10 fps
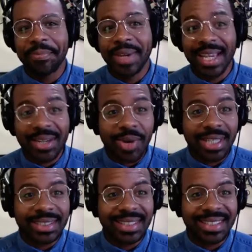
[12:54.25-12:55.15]
but
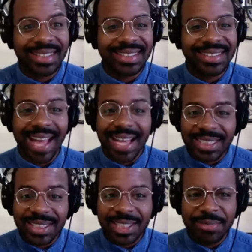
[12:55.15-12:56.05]
anyways, that's
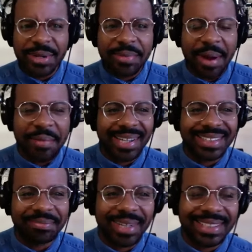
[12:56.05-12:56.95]
a little bit about my
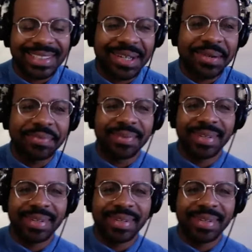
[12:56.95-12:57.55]
myself.